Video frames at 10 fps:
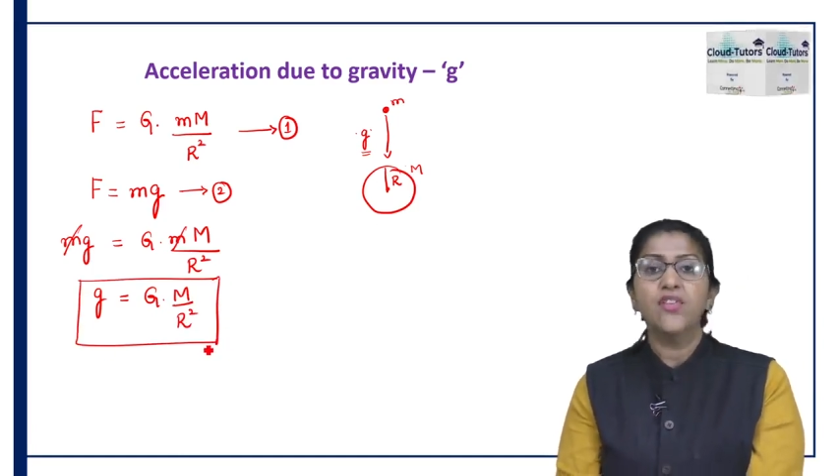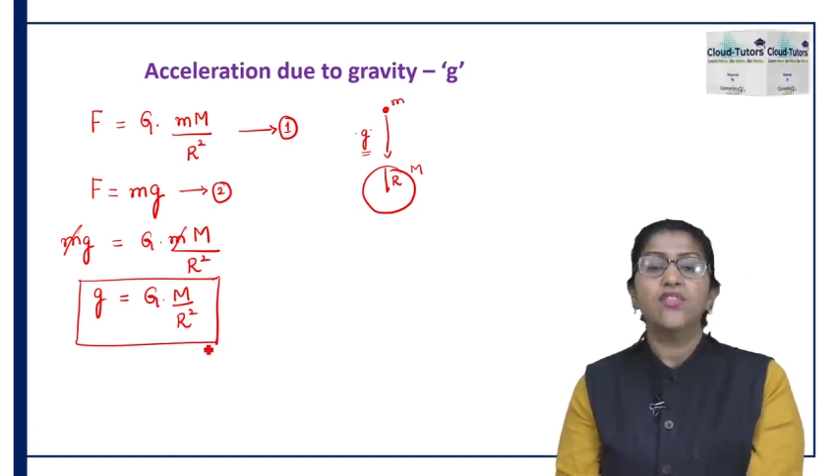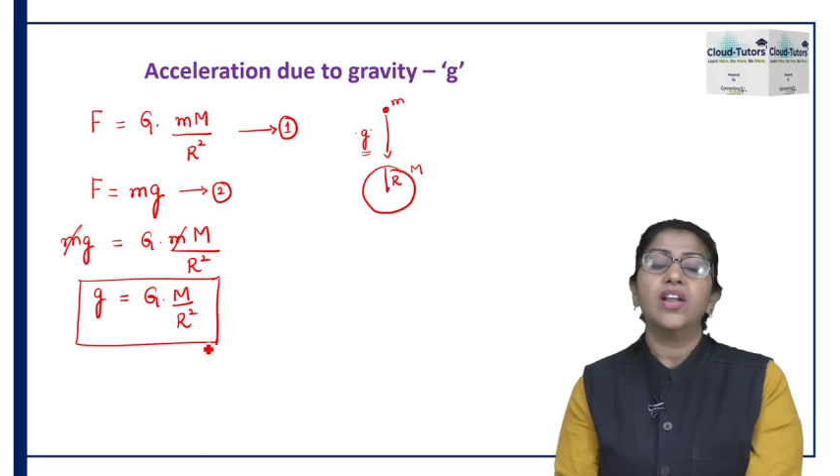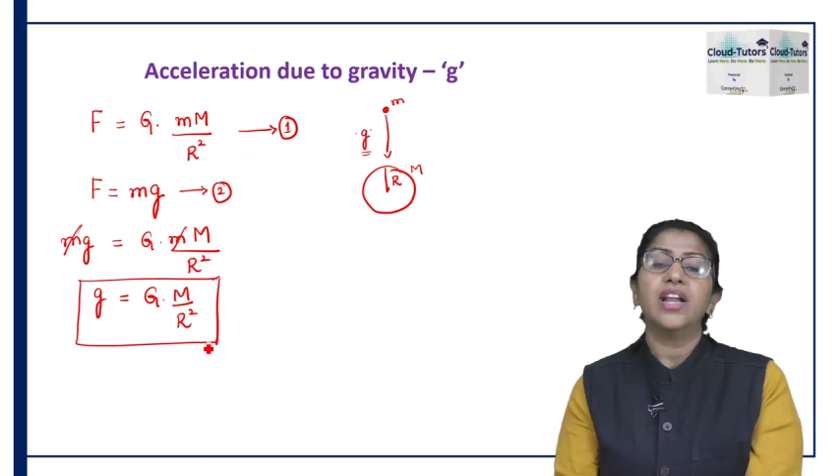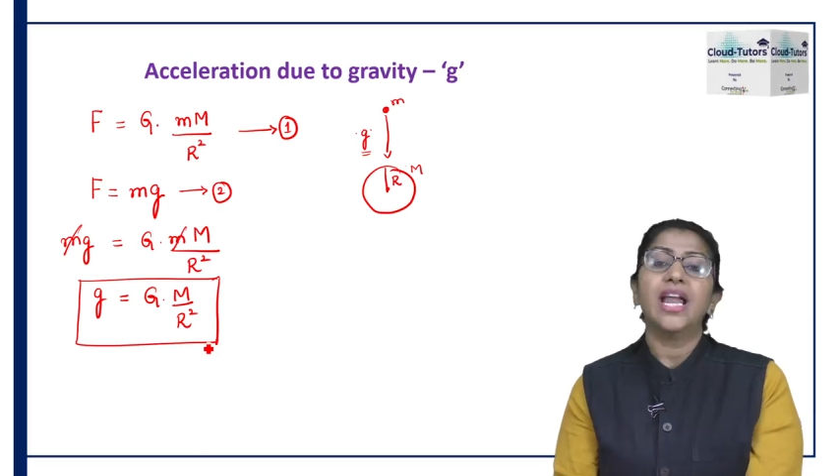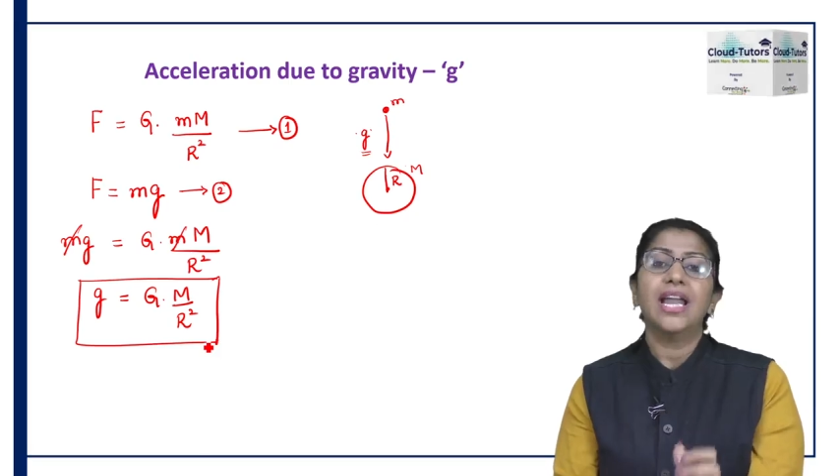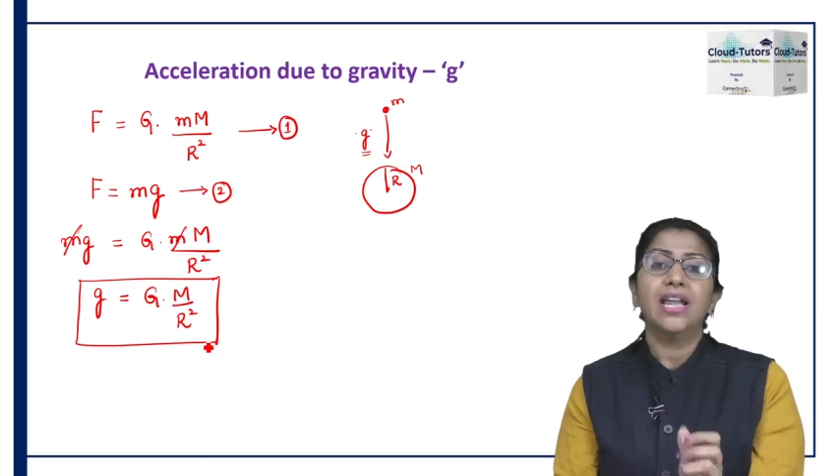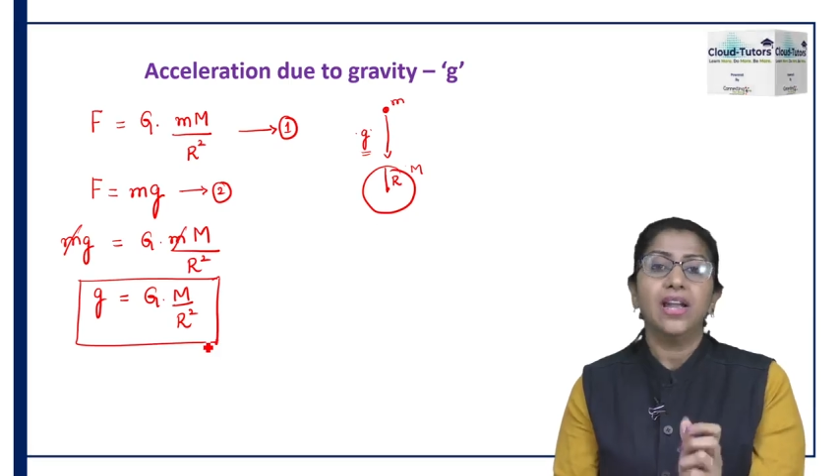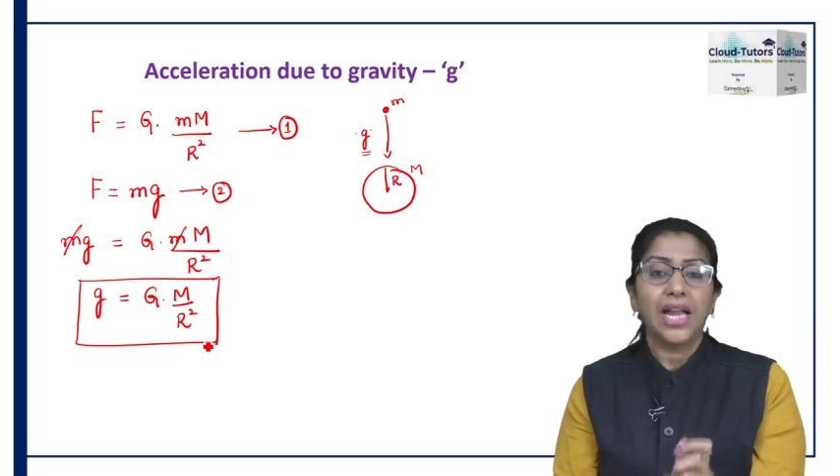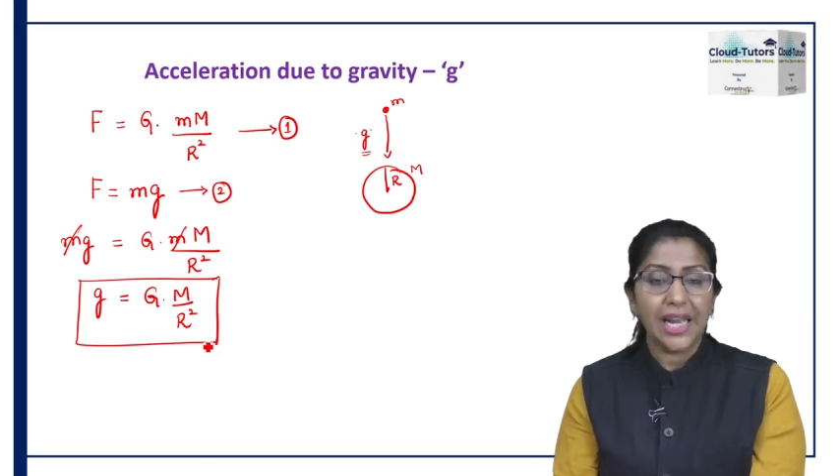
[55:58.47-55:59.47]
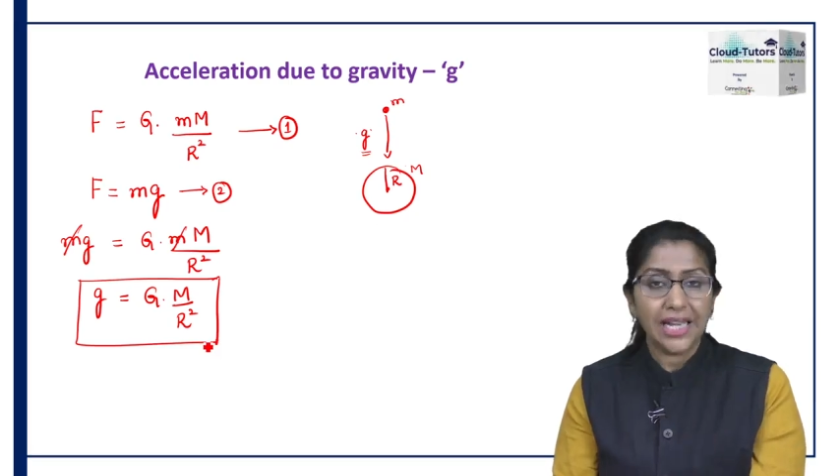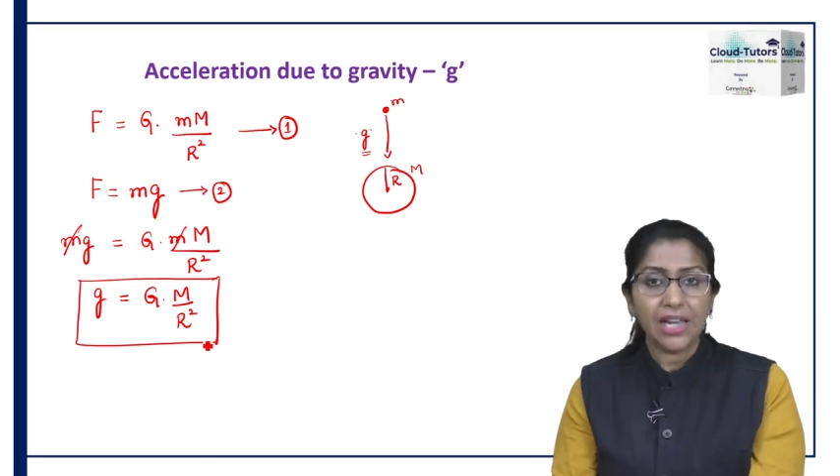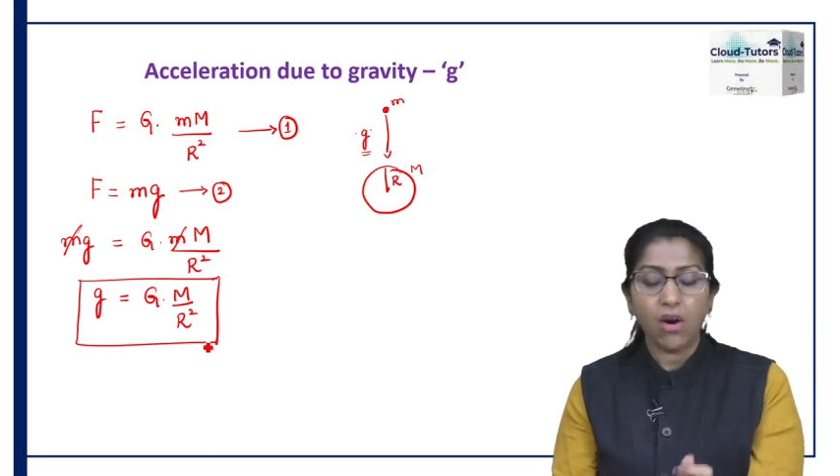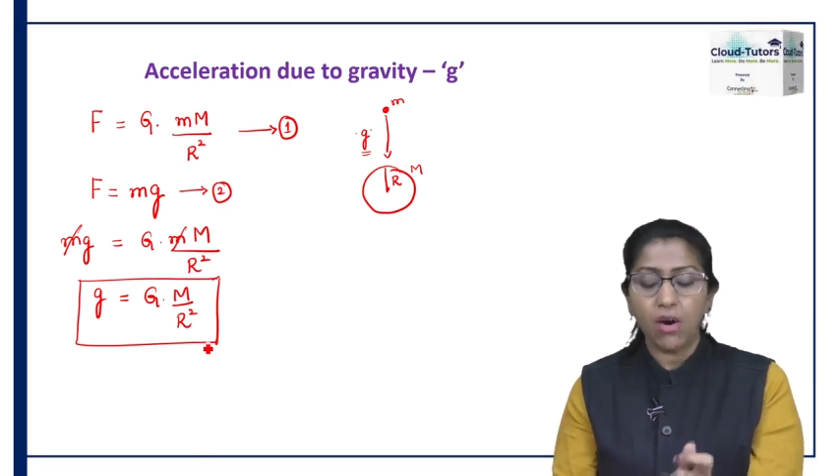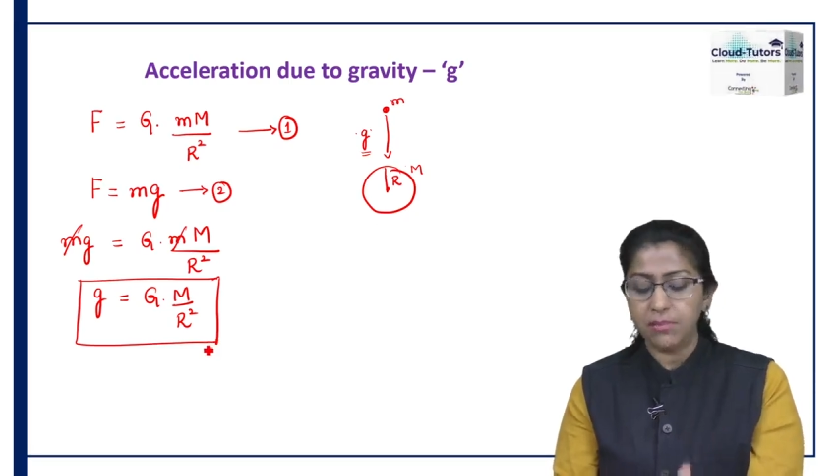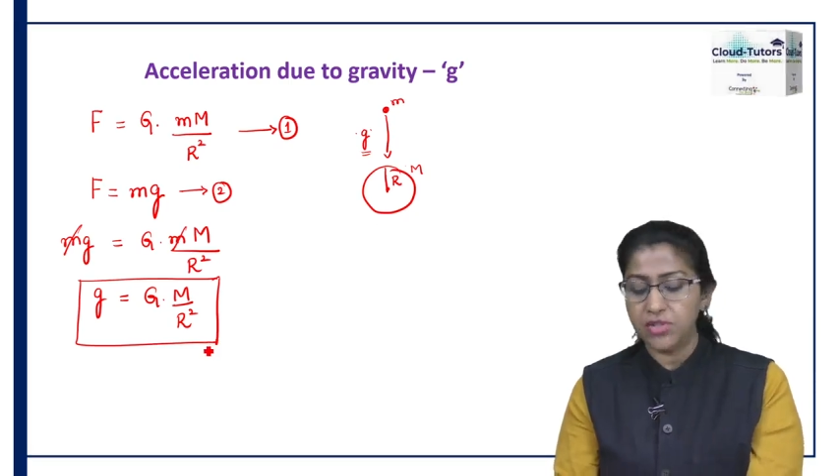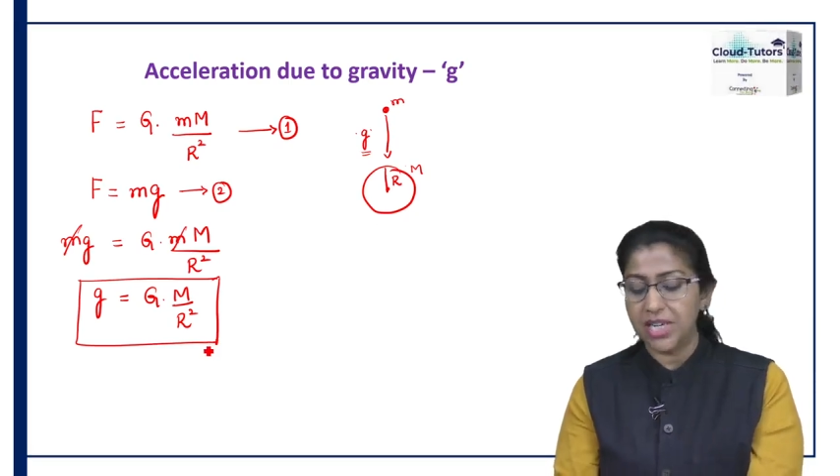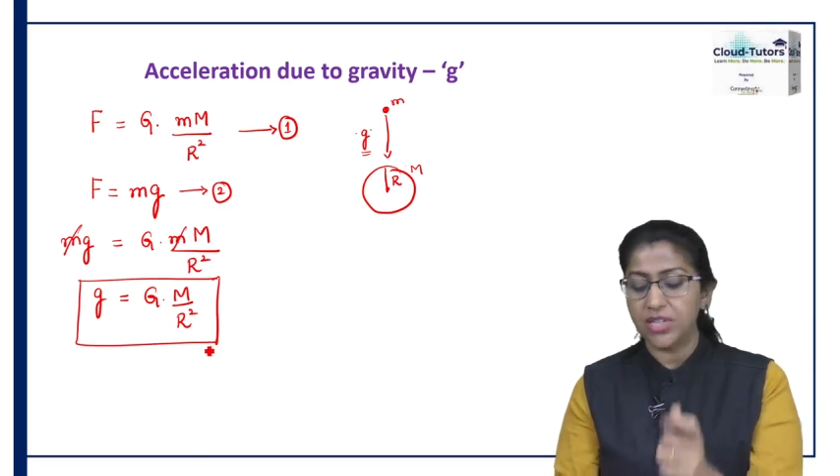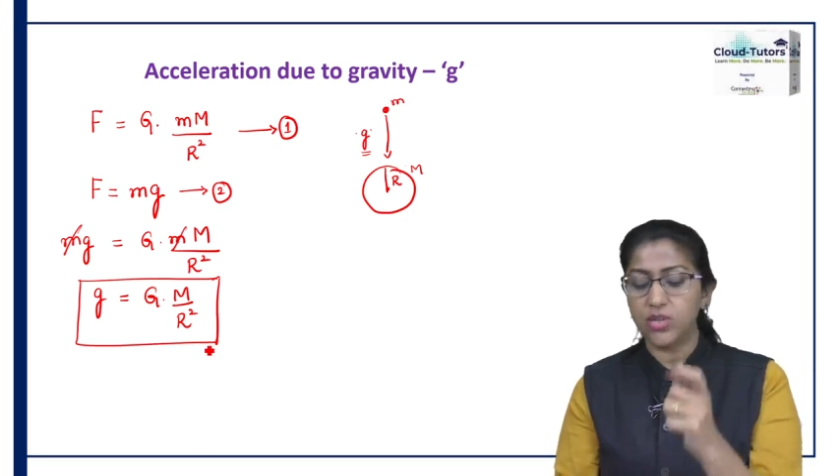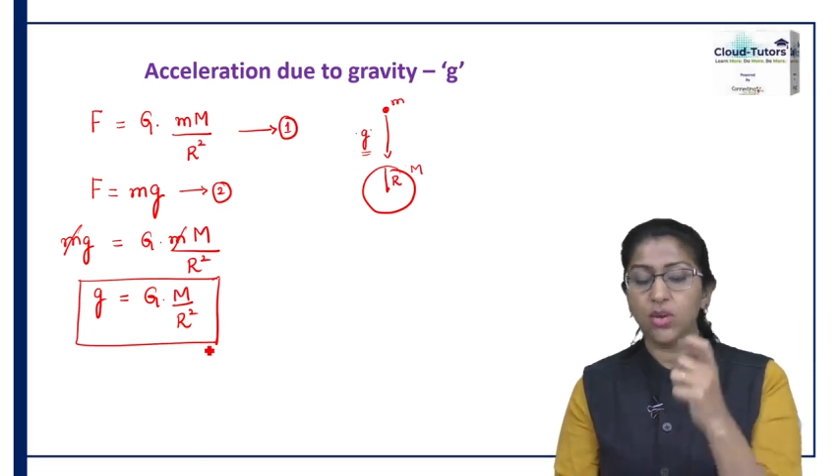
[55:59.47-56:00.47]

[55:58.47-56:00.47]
for any object.